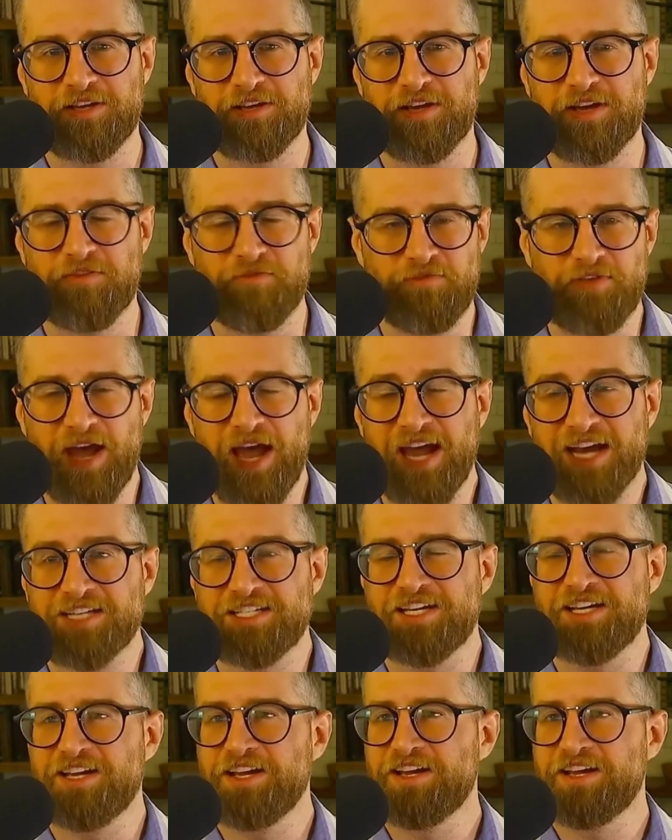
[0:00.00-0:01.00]
In fact,
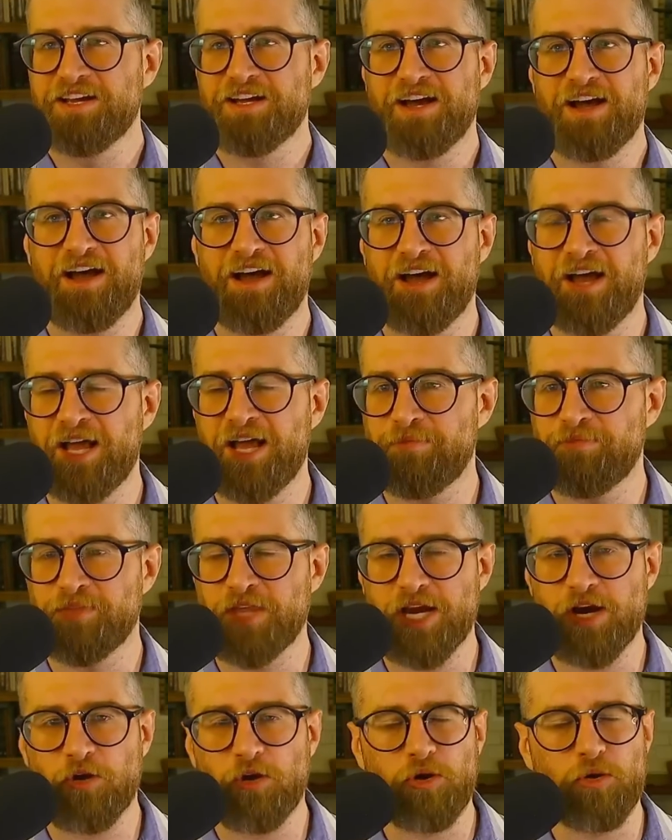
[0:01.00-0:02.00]
the
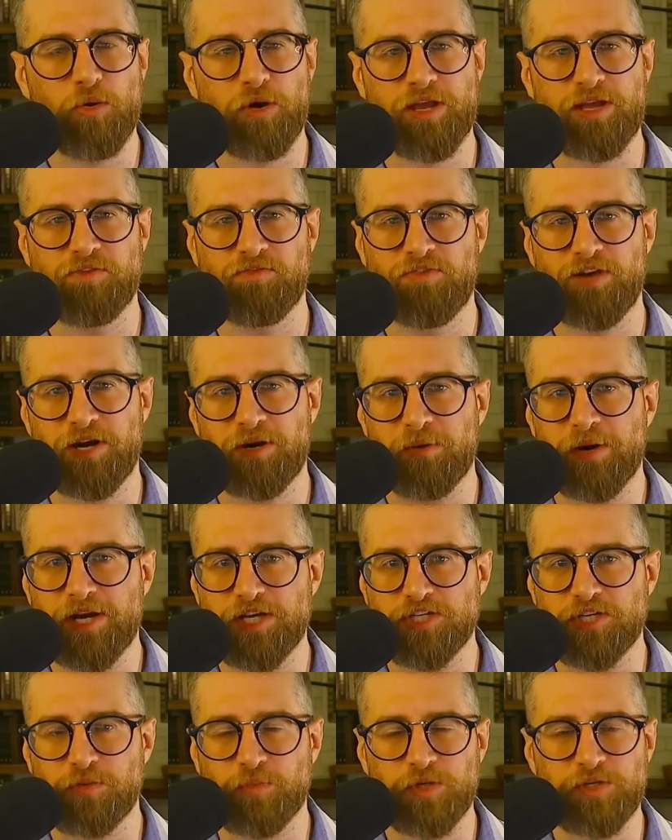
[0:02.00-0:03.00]
Iroquois
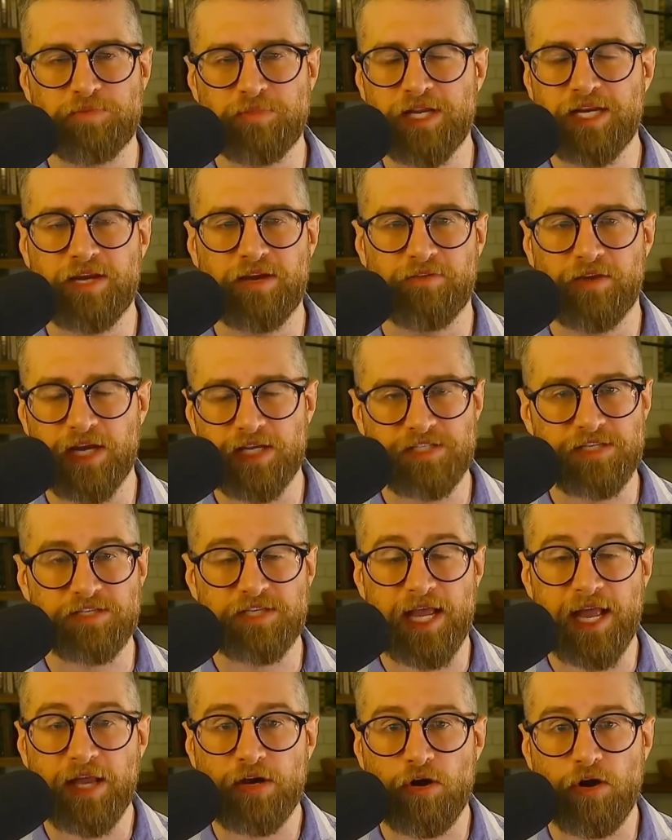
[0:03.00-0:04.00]
Confederation, which many of us as
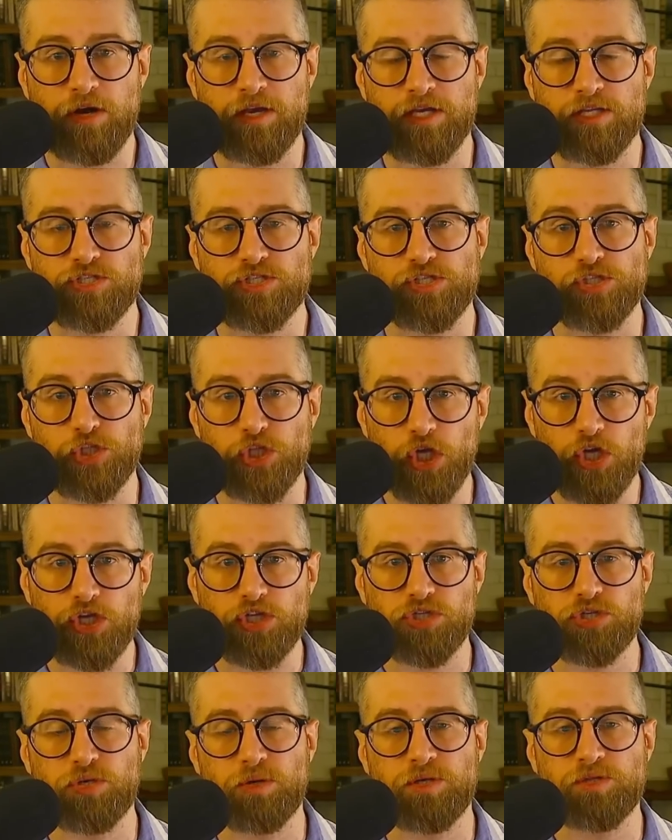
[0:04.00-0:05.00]
anarchists look
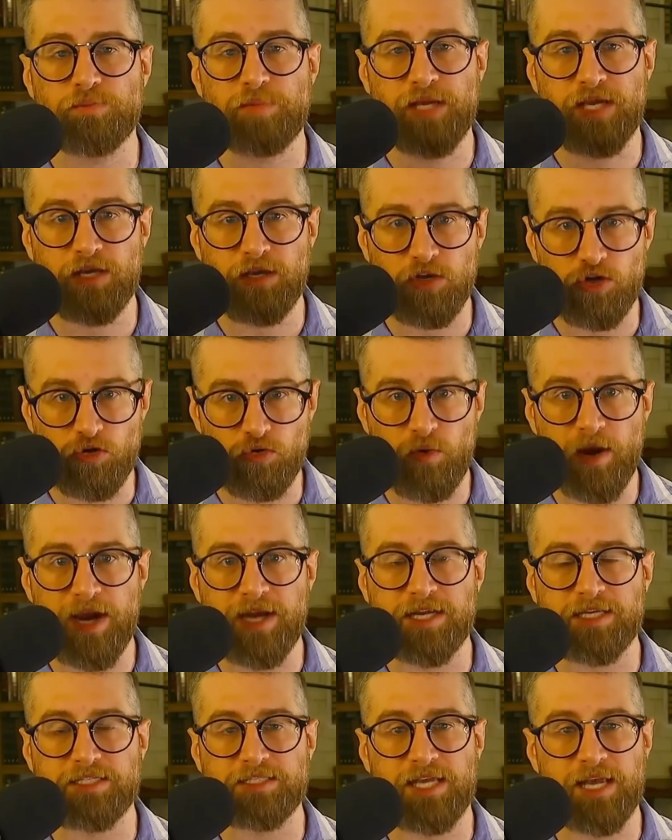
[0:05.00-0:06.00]
to as being a great
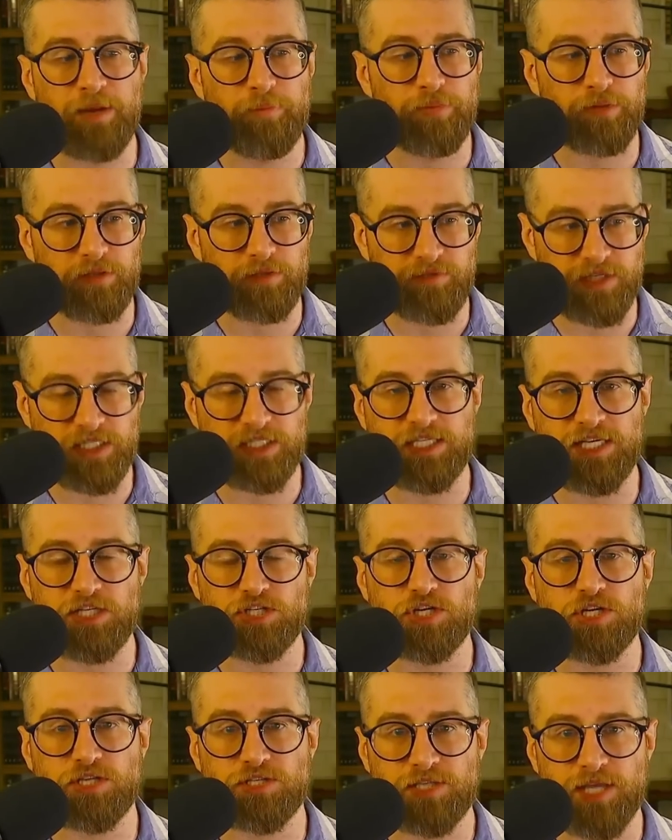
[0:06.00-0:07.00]
example of
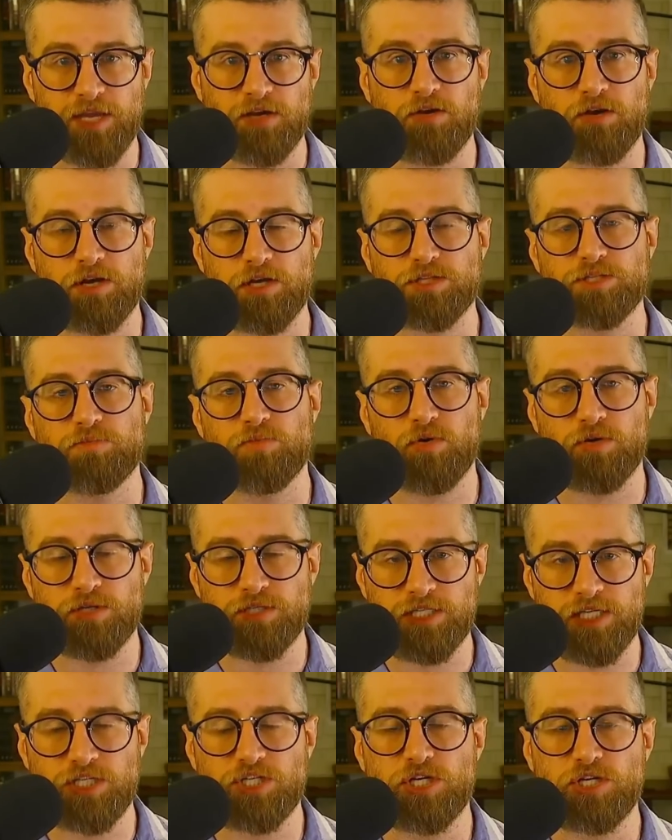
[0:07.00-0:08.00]
indigenous anarchism or
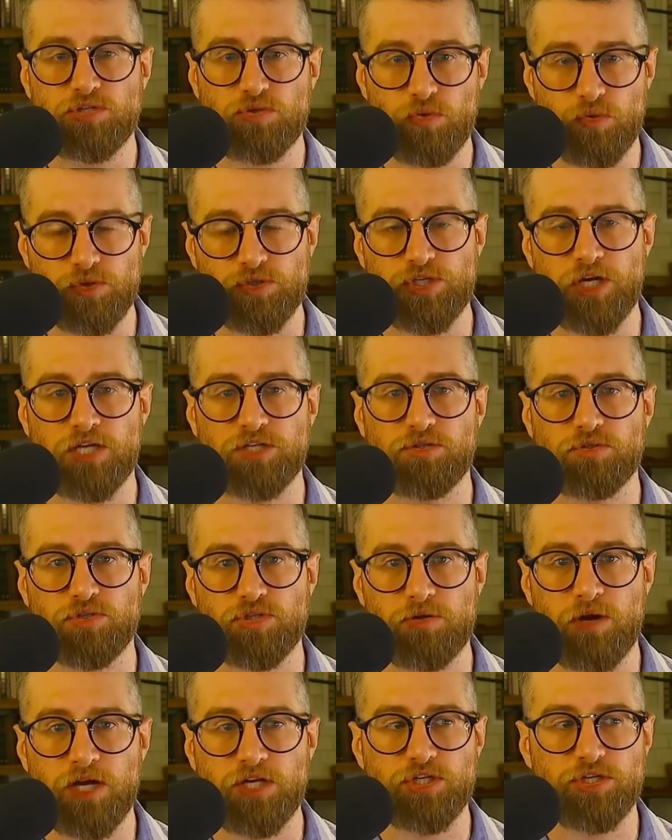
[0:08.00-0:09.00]
indigenous horizontal
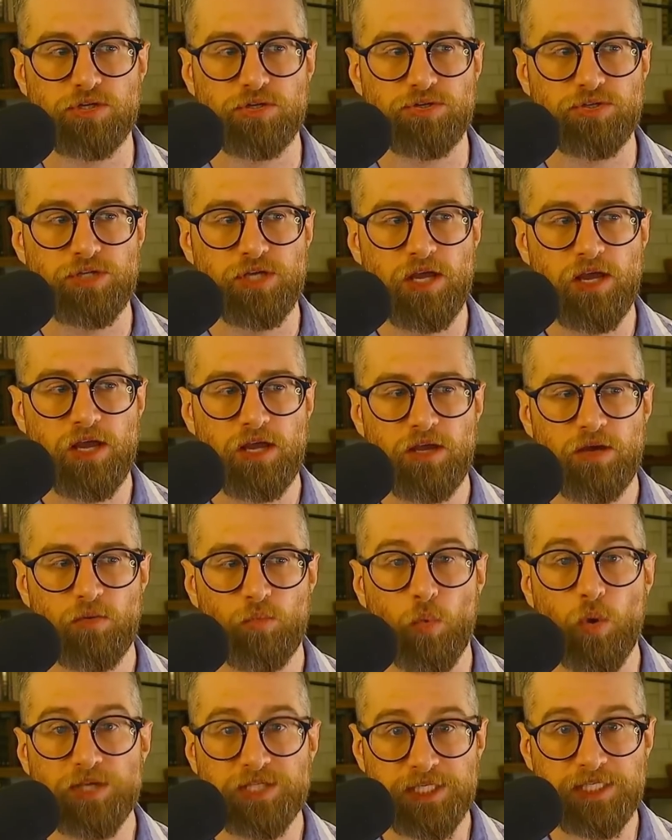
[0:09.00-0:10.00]
structures,
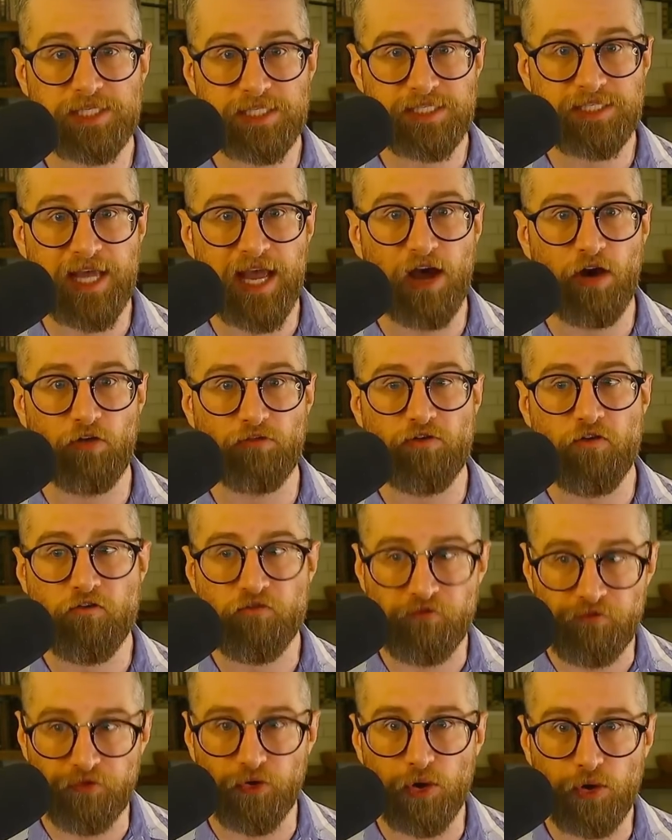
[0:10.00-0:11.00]
was itself
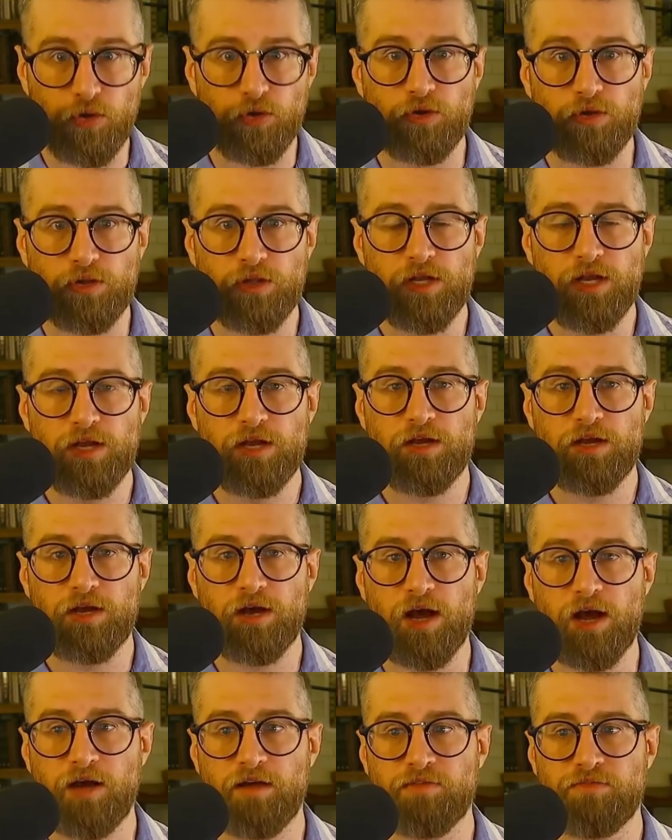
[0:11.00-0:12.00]
full
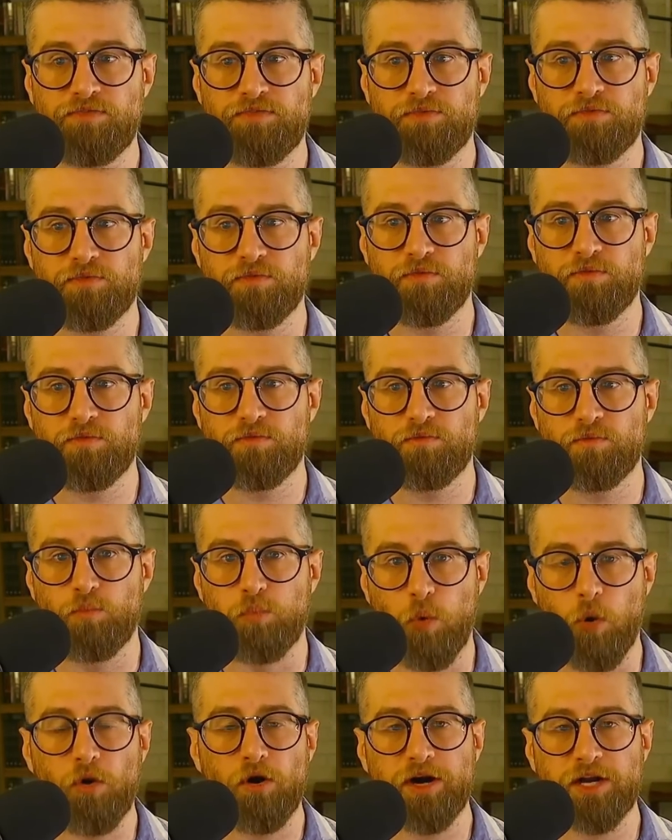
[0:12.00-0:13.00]
of
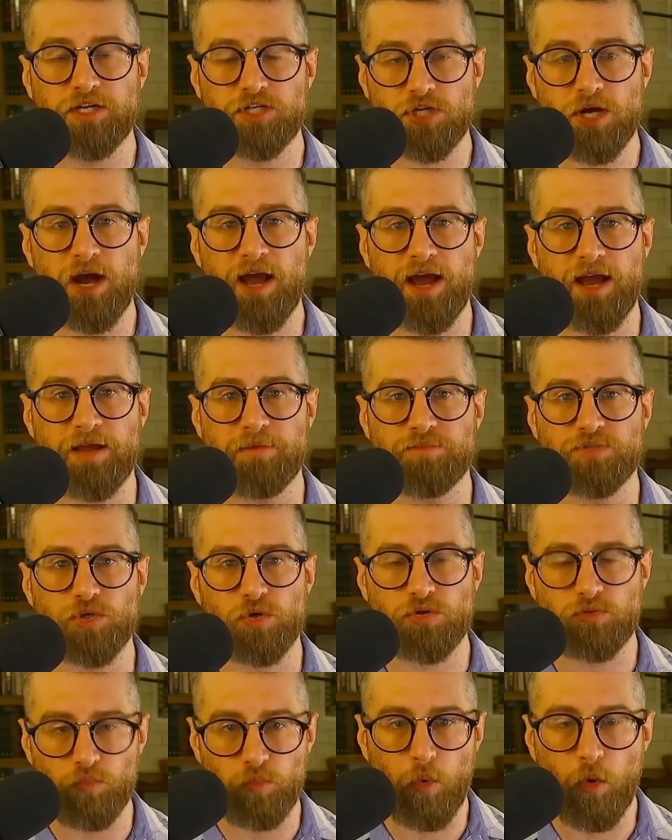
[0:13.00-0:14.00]
warring tribes
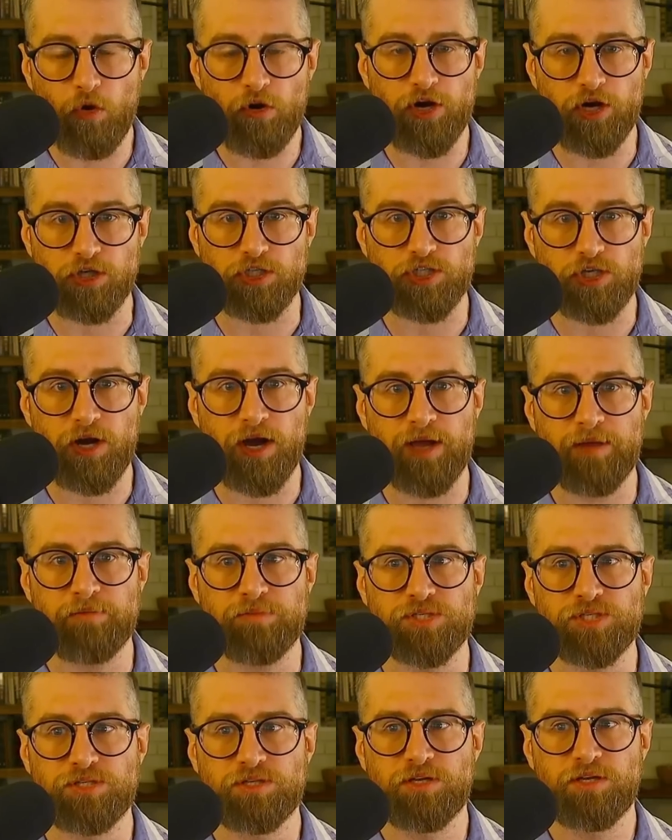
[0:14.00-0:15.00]
or warrior
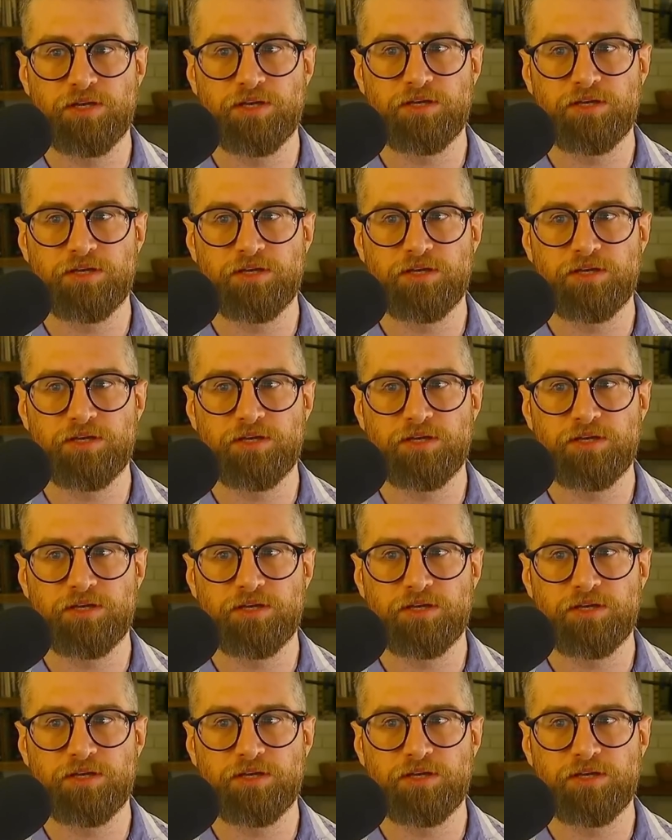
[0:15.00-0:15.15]
tribes.